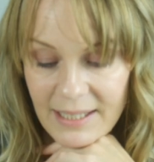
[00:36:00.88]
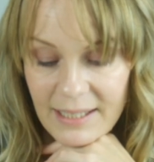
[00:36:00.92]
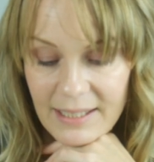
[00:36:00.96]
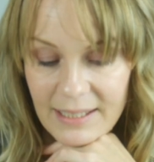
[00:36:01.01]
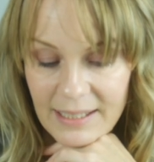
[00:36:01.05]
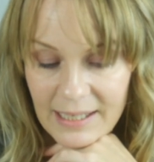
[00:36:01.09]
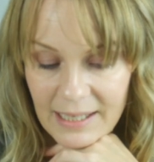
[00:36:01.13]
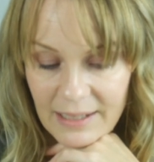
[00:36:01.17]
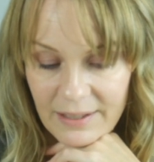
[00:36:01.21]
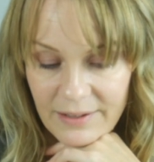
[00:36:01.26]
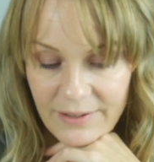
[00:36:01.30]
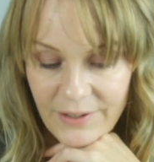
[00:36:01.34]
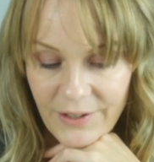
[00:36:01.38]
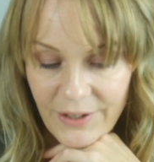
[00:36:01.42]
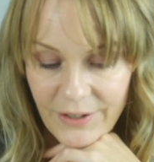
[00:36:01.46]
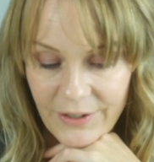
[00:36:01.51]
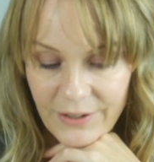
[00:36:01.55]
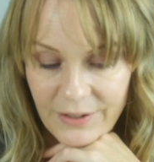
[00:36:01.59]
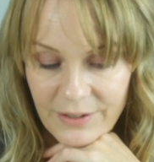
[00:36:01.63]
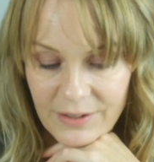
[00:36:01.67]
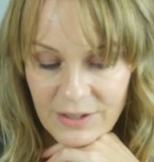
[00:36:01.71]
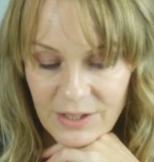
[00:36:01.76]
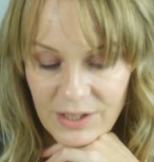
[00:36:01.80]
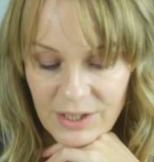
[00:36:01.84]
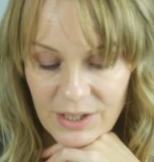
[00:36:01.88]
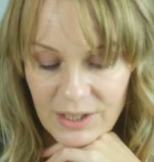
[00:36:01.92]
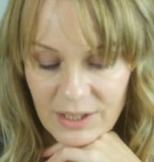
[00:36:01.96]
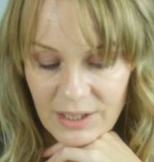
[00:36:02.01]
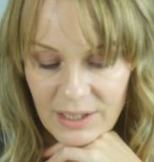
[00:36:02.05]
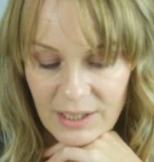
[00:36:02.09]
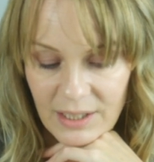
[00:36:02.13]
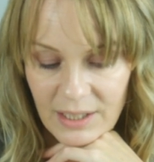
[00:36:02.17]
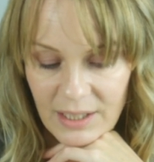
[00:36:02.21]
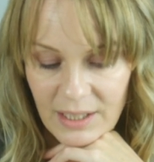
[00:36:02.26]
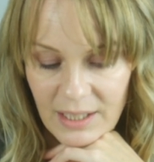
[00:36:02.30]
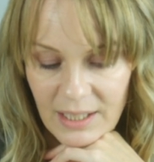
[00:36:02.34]
than I thought.
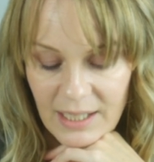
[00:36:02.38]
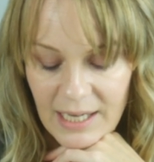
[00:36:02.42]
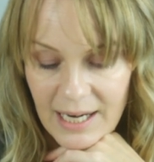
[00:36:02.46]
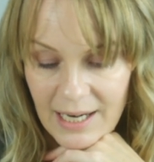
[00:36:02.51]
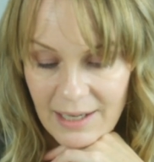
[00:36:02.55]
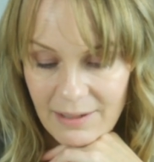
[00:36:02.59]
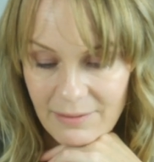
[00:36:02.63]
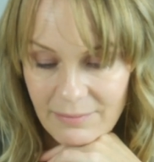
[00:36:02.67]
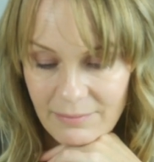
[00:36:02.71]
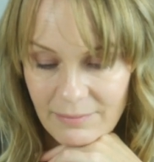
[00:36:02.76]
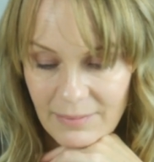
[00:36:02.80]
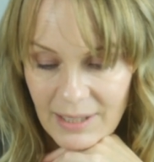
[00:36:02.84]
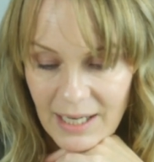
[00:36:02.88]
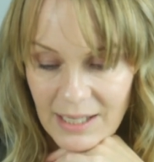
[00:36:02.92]
Now,